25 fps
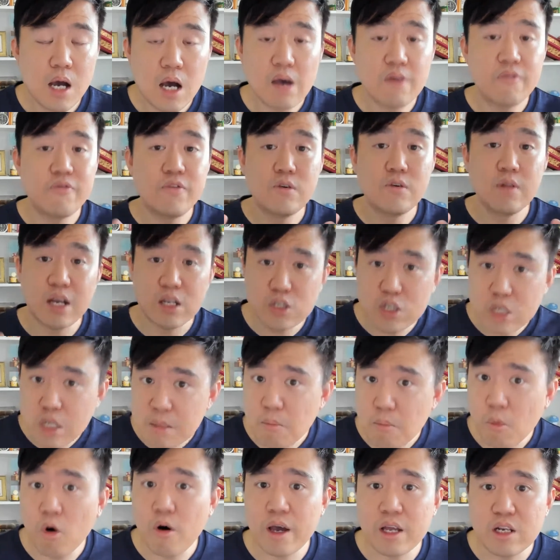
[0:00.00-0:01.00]
I feel actually
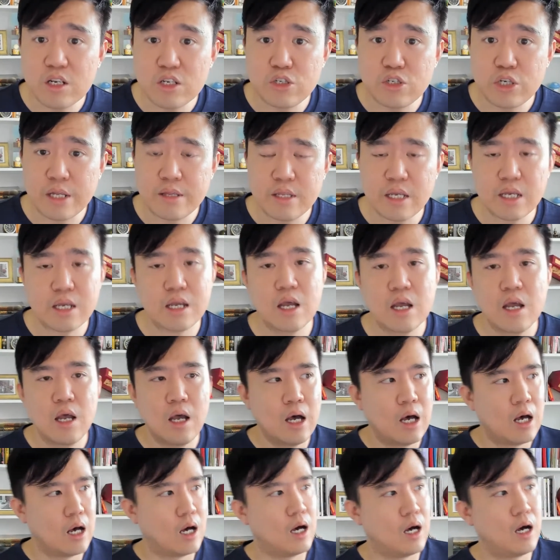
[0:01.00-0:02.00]
more energetic.
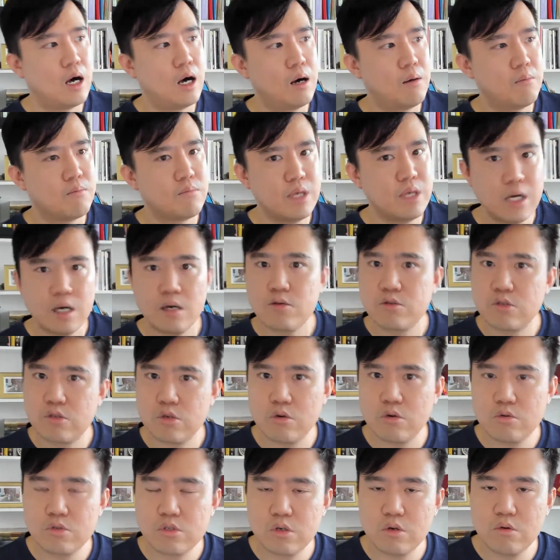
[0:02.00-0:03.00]
Yeah,
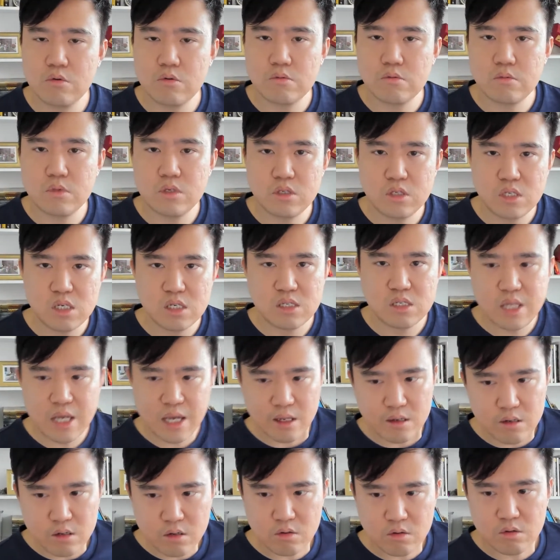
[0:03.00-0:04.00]
so it's just
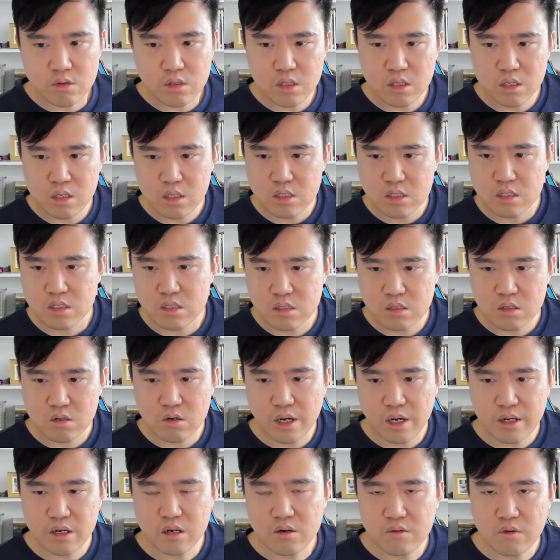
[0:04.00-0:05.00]
that it's
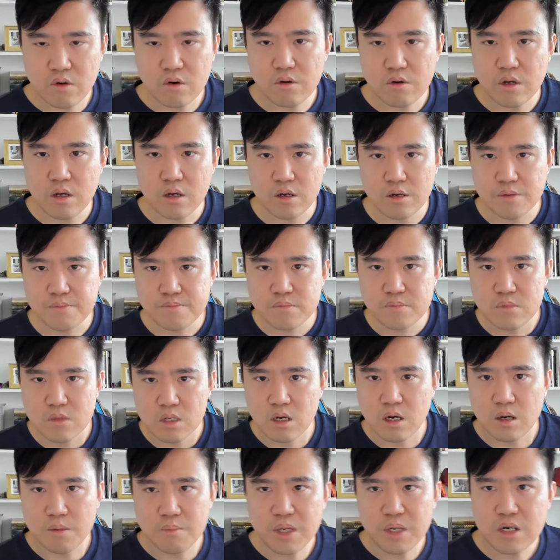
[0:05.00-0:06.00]
kind of
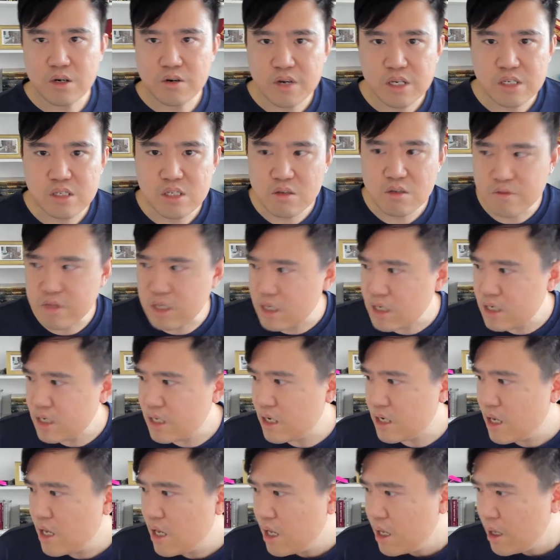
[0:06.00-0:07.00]
a bit crazy with the kid.